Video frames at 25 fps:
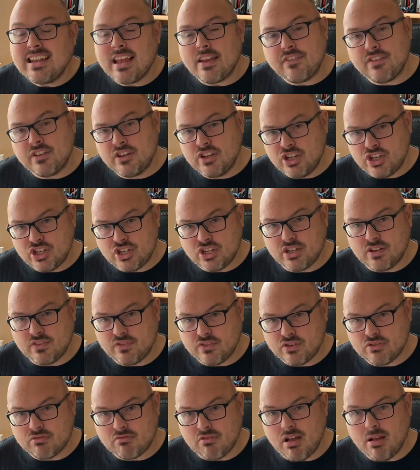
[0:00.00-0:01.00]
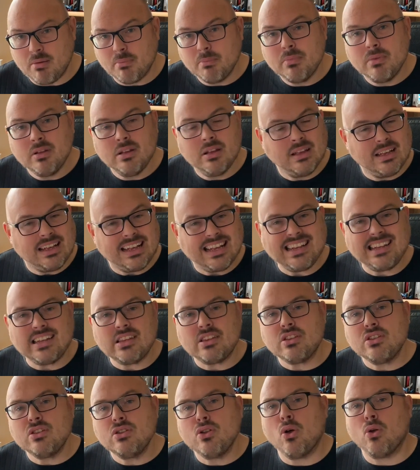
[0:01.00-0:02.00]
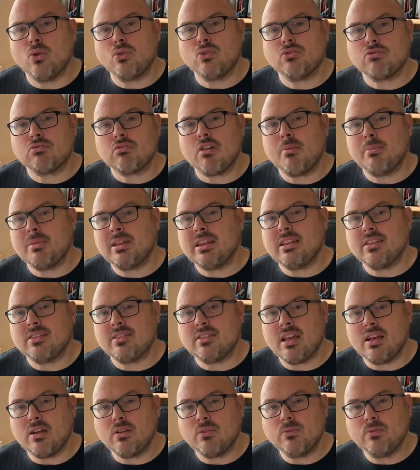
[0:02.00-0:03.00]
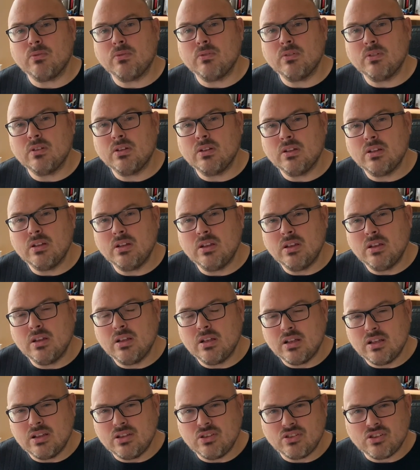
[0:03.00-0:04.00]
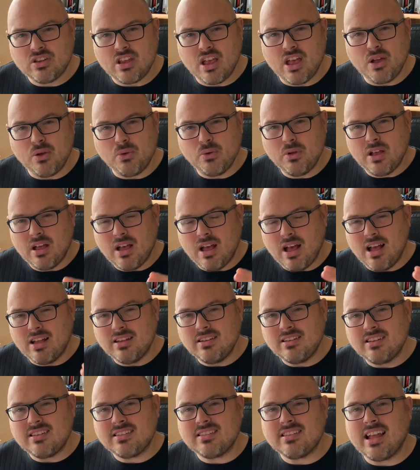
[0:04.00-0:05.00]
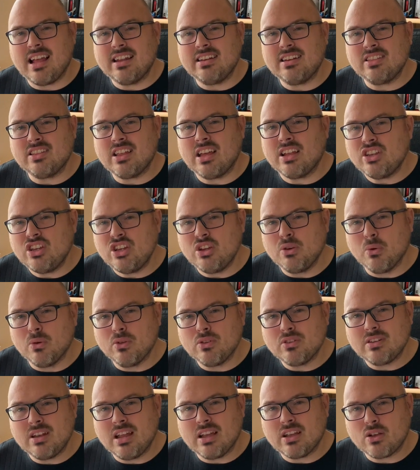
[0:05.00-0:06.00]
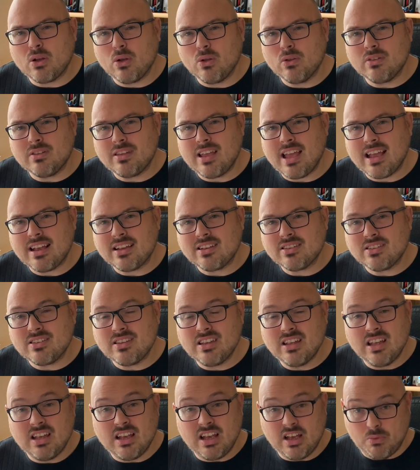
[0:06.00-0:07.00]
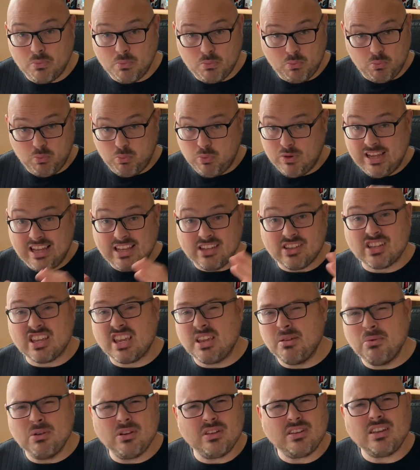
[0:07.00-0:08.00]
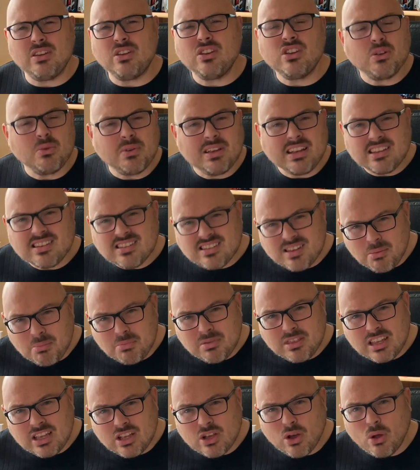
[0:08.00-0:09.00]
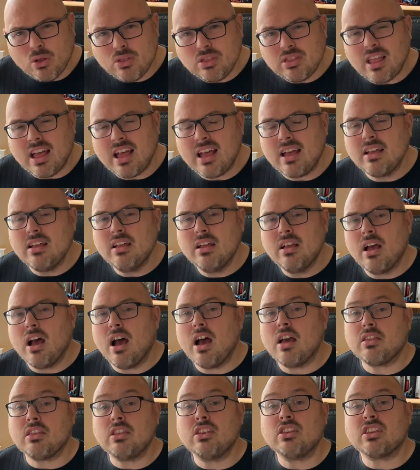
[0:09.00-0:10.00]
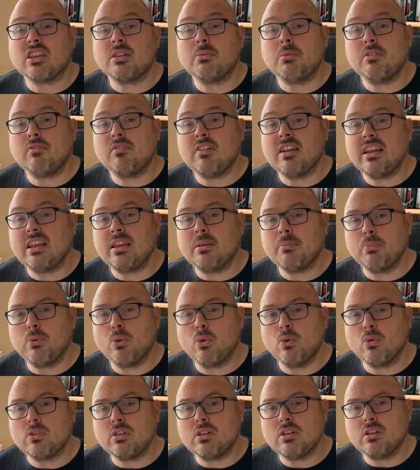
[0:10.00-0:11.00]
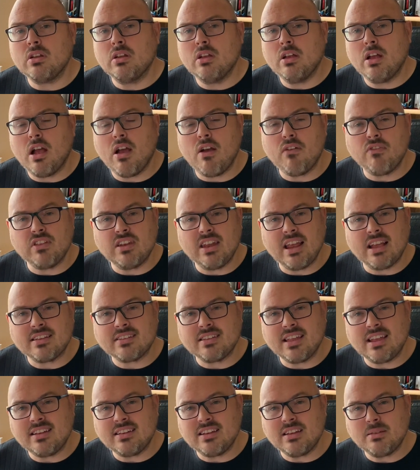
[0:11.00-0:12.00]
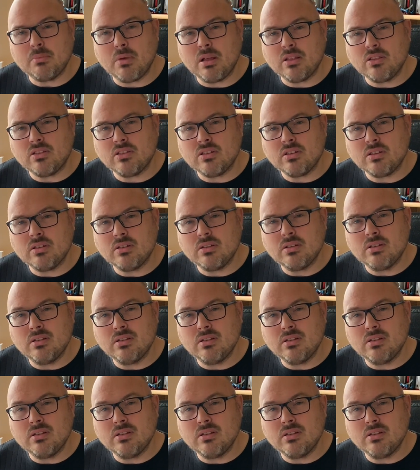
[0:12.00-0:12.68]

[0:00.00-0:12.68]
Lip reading: definition of Scrum. It is not Scrum in itself. And so understanding that nuance and that context, and we as a community doing something on that, I think is going to be really important over the next 18 months.